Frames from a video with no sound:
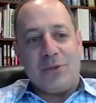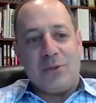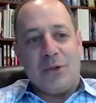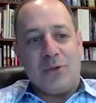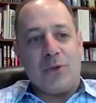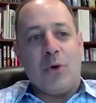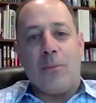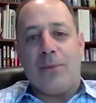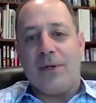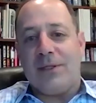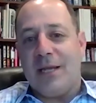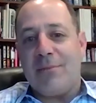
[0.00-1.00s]
those
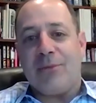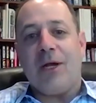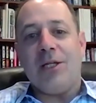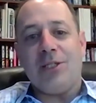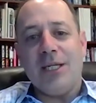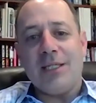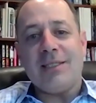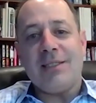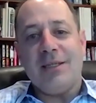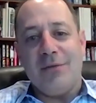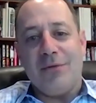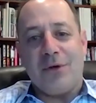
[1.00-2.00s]
corporate type projects.
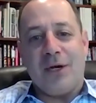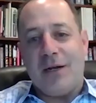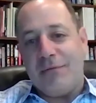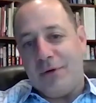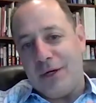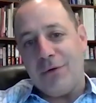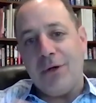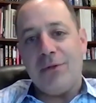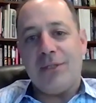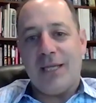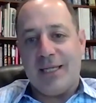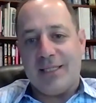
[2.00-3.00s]
If you're kind of on a
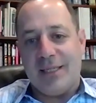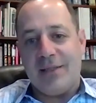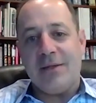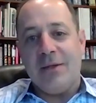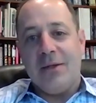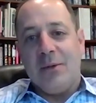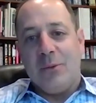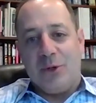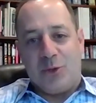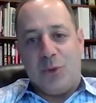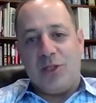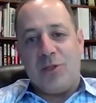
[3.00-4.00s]
road to exit,
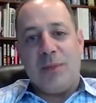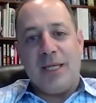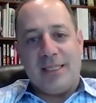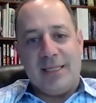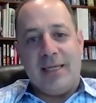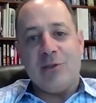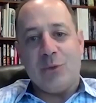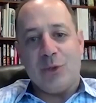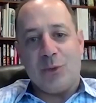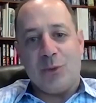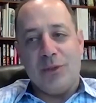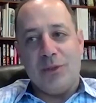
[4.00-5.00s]
which ones make sense,
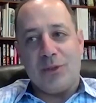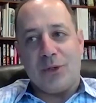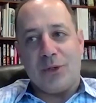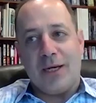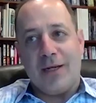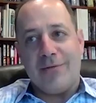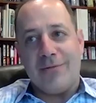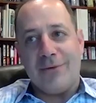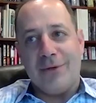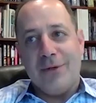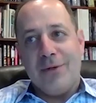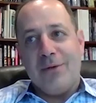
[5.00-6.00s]
which ones are kind of
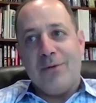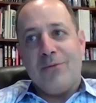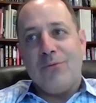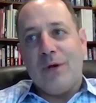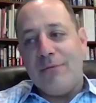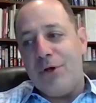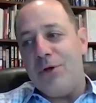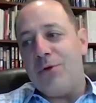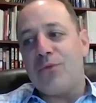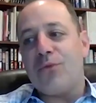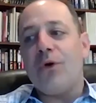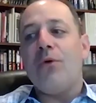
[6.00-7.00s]
revenue
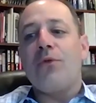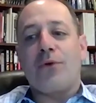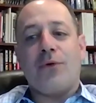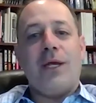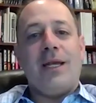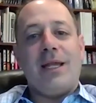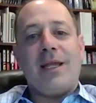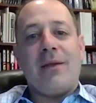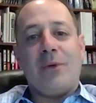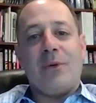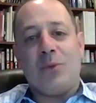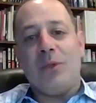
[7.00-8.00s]
growth creating, and
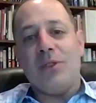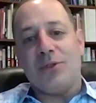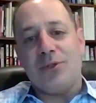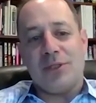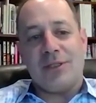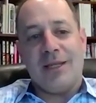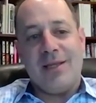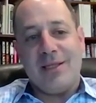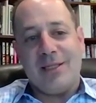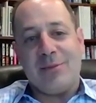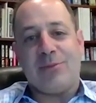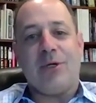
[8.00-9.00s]
which ones are just, hey,
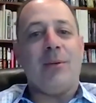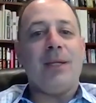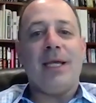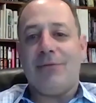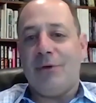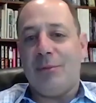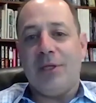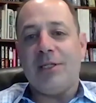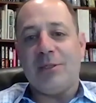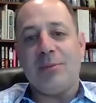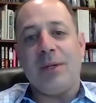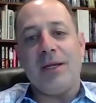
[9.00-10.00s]
this is probably getting
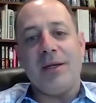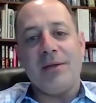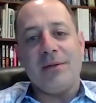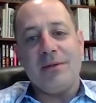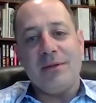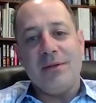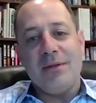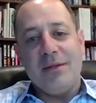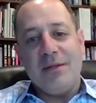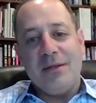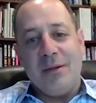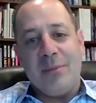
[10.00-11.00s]
replaced by
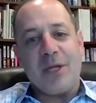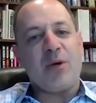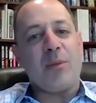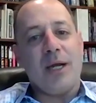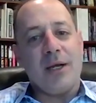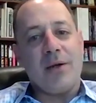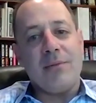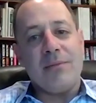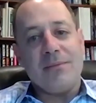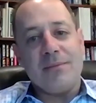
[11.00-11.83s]
a bigger buyer.